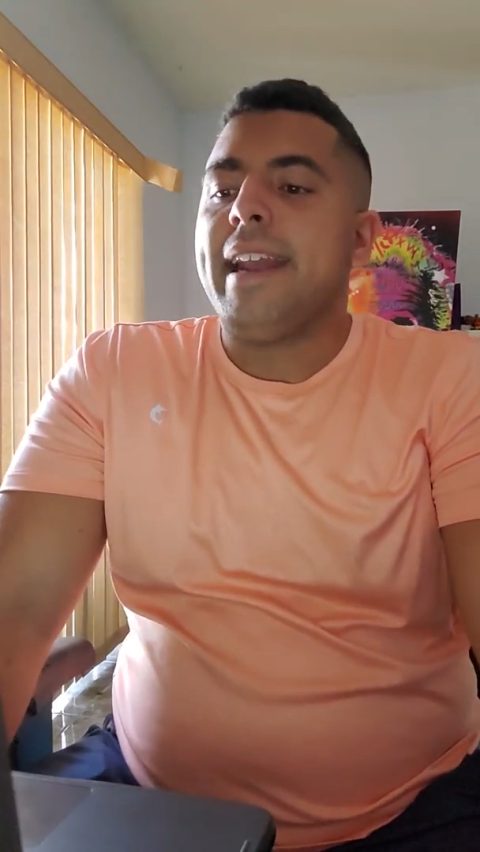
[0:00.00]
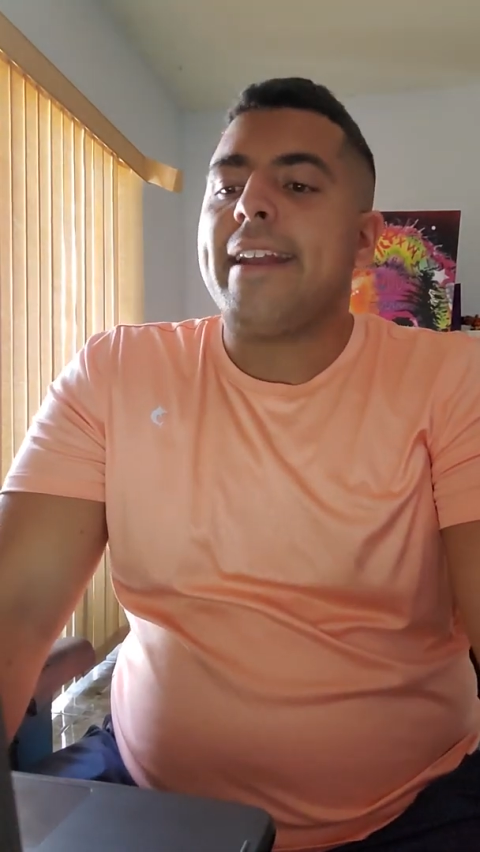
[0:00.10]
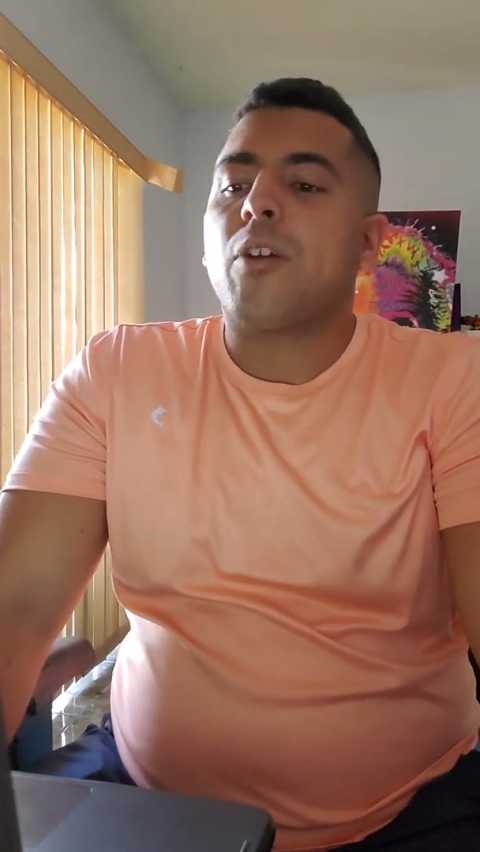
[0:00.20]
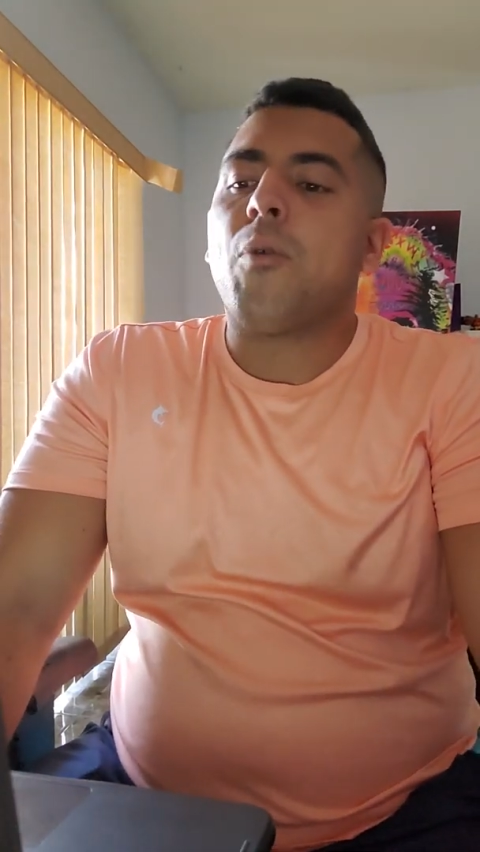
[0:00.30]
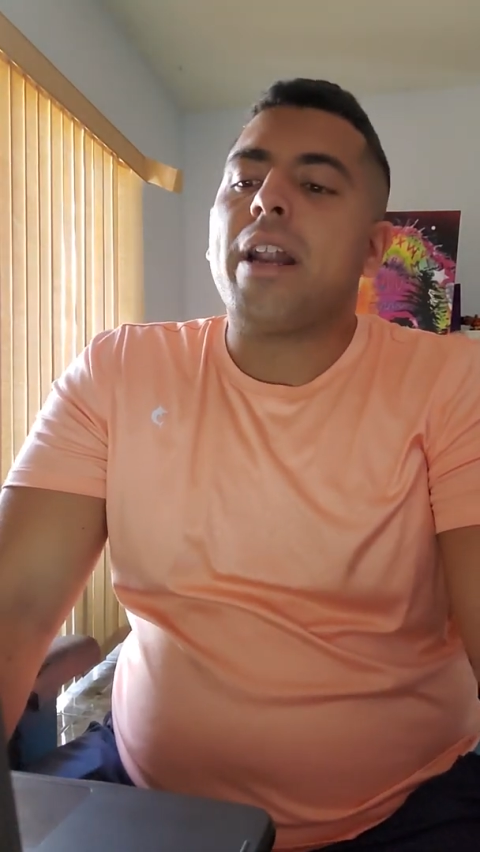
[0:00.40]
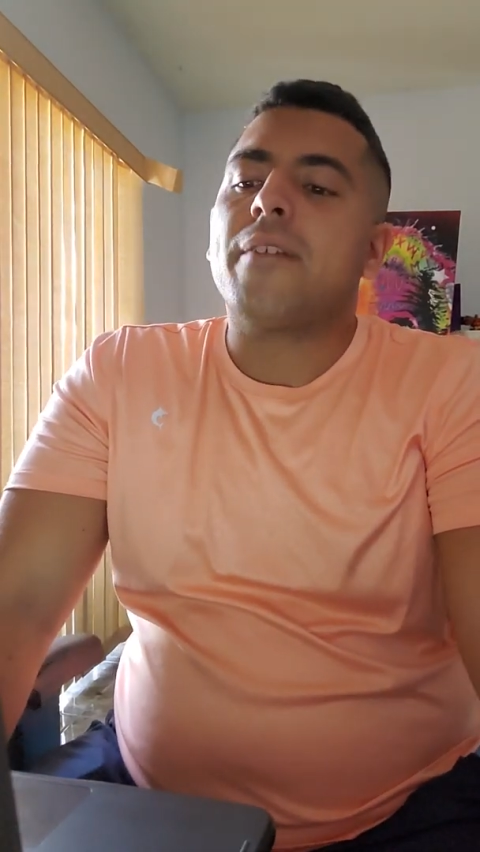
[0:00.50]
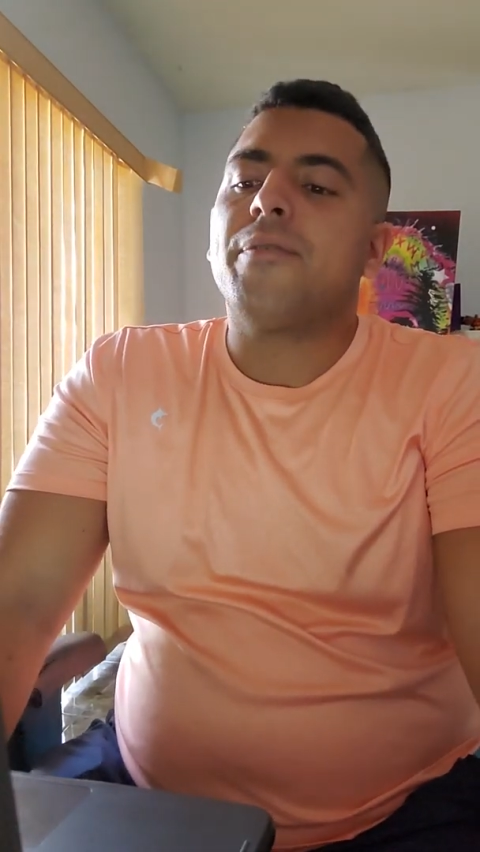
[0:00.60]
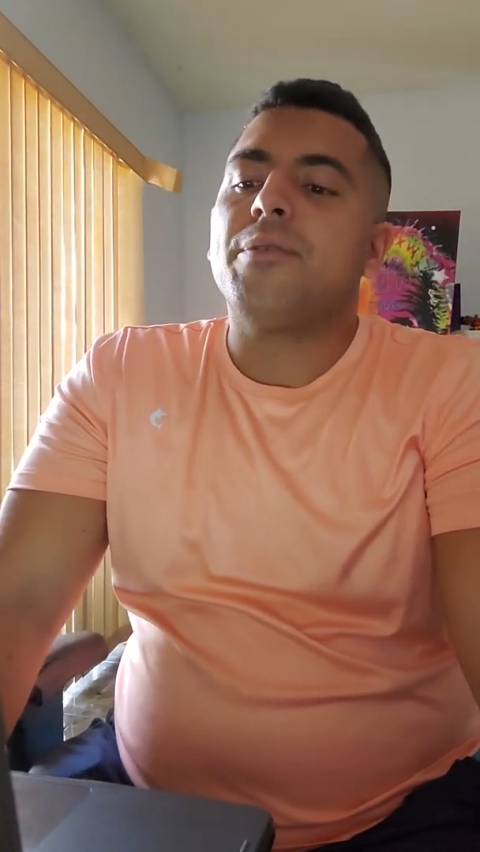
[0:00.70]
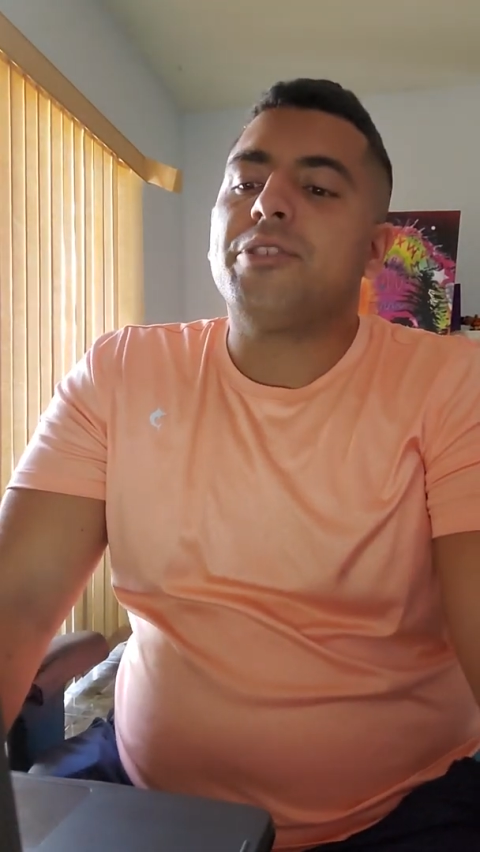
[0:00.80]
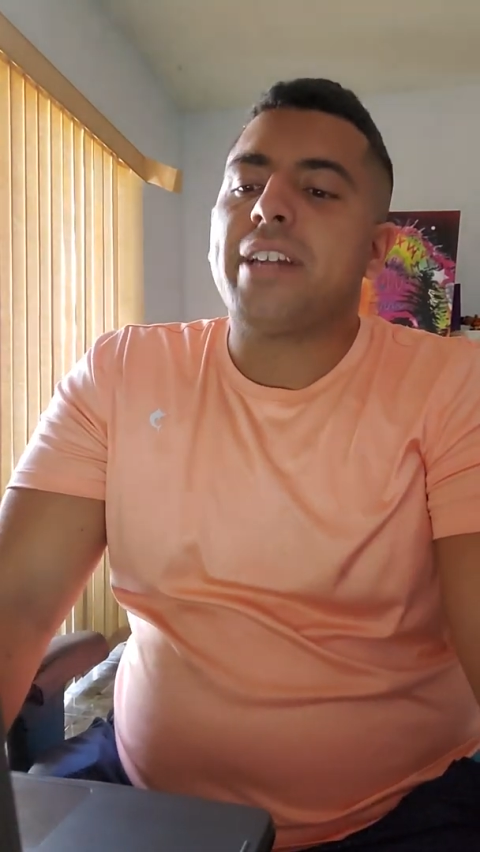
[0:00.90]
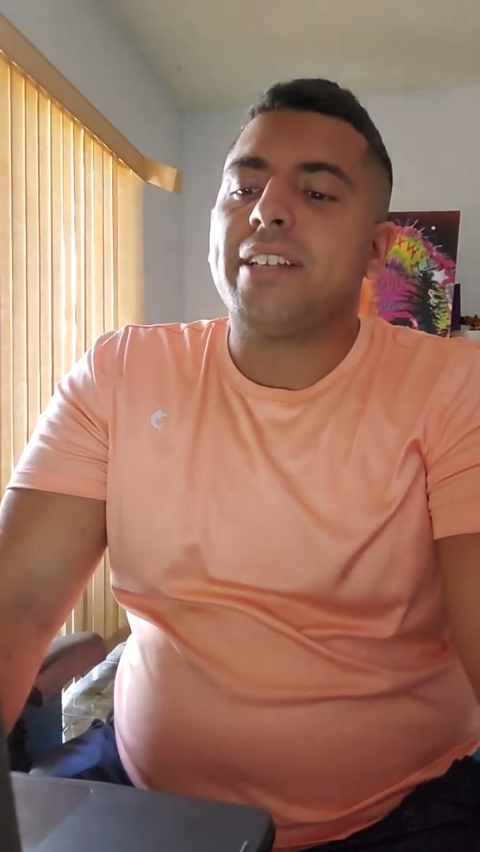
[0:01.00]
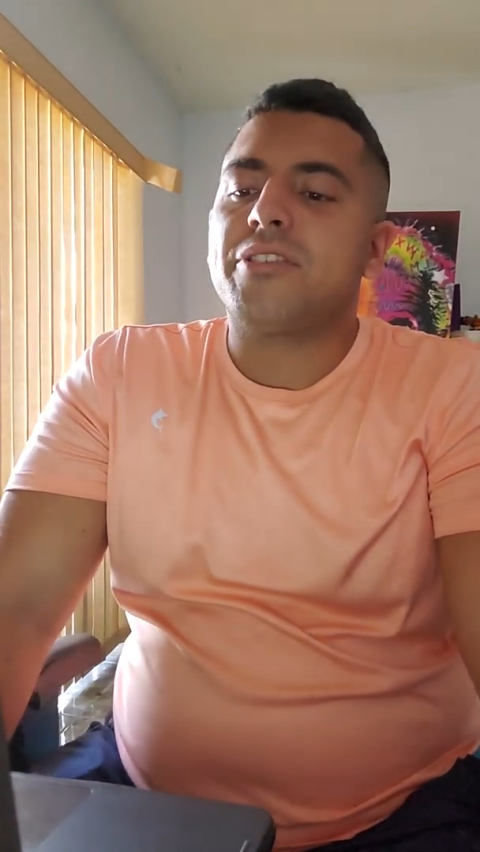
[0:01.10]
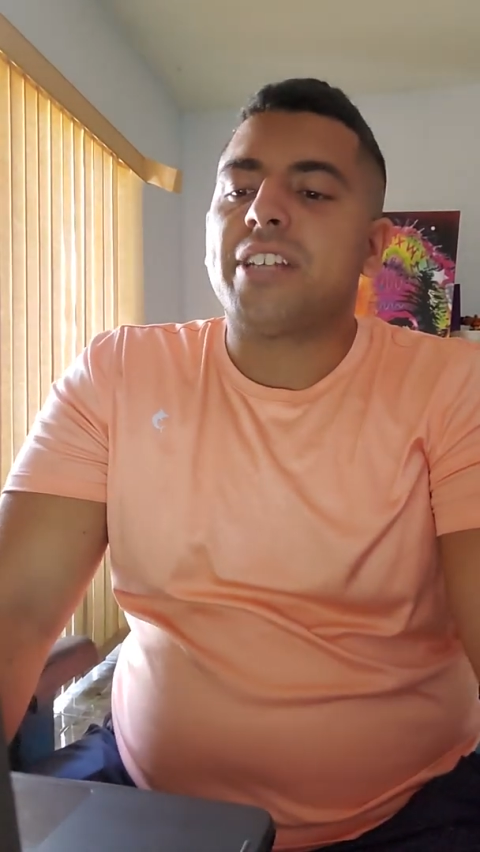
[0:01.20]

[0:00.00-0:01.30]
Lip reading: In aquatic food chain,